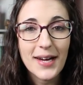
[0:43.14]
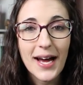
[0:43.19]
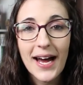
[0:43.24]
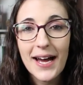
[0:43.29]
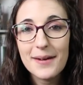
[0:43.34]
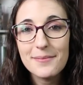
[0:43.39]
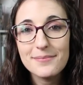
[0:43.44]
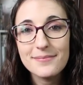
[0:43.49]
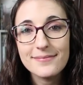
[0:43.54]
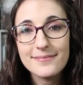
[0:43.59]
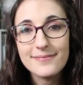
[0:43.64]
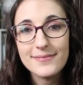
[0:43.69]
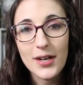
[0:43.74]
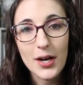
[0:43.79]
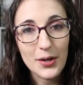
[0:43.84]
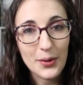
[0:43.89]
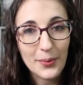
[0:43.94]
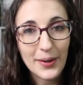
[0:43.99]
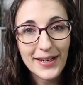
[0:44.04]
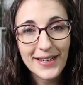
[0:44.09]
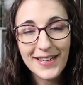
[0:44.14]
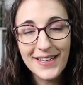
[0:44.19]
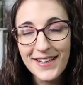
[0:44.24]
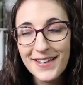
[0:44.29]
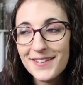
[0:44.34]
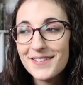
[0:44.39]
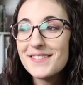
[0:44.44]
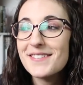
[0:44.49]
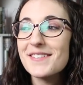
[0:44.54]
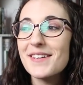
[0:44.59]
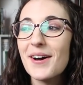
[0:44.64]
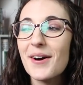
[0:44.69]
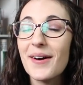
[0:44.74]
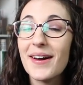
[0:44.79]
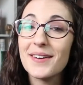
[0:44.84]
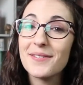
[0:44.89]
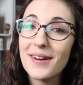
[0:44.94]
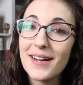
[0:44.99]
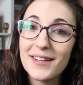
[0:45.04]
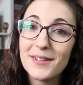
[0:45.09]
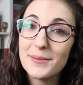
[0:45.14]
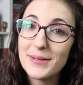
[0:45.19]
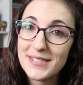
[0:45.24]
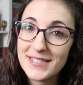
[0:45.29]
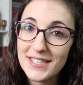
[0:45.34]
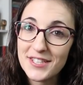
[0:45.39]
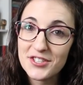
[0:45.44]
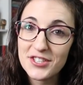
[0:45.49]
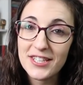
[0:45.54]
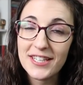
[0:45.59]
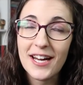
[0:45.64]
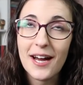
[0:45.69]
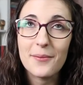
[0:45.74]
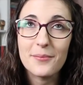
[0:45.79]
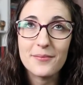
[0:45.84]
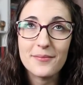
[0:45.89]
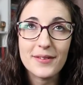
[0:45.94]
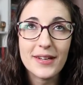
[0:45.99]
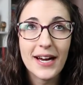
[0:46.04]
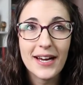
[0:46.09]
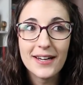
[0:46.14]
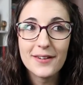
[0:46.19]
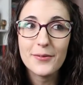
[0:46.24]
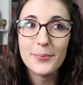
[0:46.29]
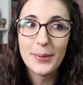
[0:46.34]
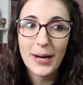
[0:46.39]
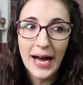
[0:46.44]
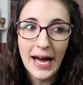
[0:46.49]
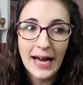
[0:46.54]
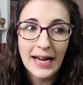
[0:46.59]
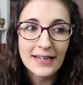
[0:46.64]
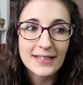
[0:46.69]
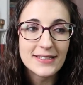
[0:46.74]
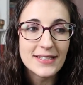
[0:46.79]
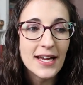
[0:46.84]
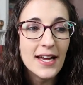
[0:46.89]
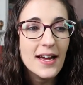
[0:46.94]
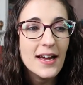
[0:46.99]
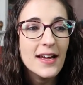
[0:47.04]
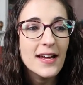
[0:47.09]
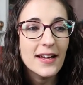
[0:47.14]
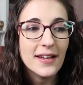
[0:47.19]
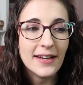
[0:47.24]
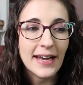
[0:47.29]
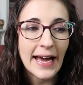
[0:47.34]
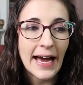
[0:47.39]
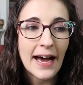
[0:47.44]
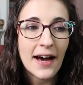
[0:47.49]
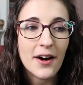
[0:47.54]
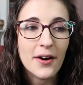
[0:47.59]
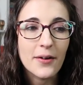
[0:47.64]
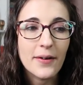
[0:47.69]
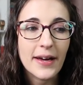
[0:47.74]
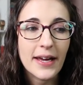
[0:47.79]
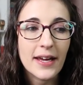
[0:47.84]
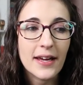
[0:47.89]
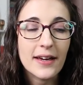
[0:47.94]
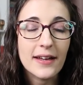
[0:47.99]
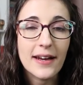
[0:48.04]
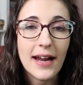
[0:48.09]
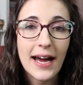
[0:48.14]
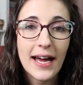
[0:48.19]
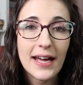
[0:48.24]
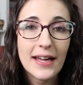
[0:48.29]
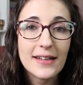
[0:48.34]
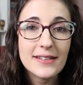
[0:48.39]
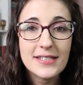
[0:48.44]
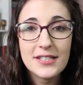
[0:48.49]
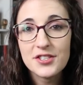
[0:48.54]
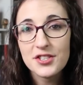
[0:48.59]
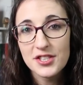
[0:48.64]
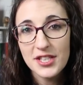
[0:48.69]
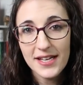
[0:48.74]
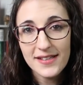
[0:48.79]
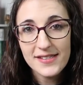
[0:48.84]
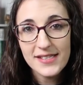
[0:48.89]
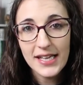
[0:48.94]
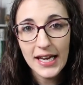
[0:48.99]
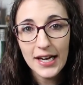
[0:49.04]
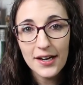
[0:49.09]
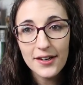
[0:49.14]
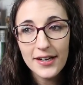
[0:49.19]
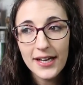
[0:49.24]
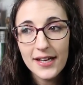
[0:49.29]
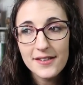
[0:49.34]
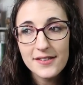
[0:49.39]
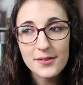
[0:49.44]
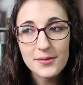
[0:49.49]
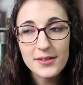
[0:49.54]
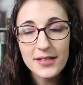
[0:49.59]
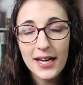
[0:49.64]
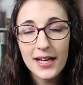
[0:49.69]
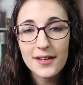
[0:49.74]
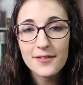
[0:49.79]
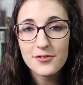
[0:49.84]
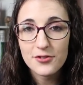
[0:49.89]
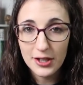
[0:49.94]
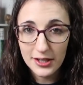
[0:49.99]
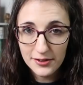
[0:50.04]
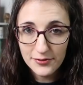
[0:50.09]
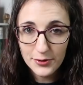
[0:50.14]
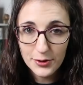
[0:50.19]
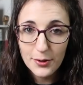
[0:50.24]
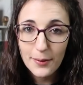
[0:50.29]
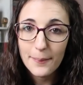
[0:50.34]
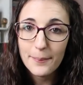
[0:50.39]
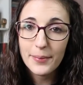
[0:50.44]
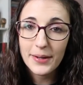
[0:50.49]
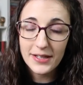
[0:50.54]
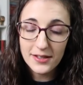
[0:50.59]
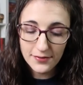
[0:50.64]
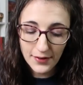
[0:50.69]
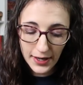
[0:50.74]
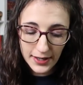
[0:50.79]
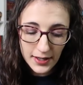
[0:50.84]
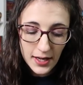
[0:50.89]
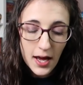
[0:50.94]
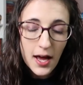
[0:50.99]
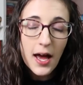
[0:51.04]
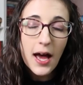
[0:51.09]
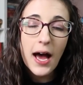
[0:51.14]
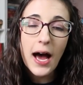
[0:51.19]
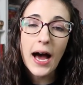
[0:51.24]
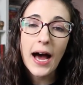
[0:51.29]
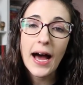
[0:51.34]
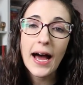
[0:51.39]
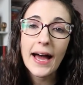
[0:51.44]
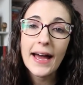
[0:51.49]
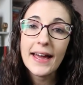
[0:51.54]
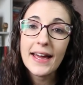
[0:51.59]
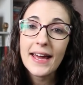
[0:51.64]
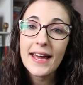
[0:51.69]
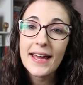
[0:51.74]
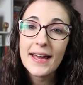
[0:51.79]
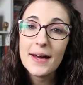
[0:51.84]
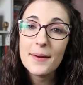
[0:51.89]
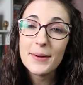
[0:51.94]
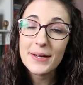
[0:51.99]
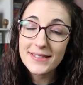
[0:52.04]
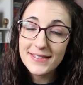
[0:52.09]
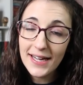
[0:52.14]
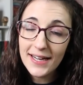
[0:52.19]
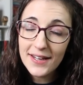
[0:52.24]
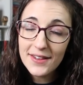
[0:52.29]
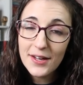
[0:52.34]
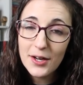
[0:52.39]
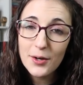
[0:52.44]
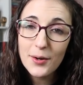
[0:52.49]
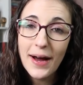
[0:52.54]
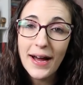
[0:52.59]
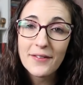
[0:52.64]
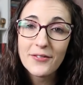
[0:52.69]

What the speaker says: I'm annoyed. So I'd rather be teaching. I'm kind of behind now, and I teach a tested area, so it's kind of stressful, but it's fine. I am excited though.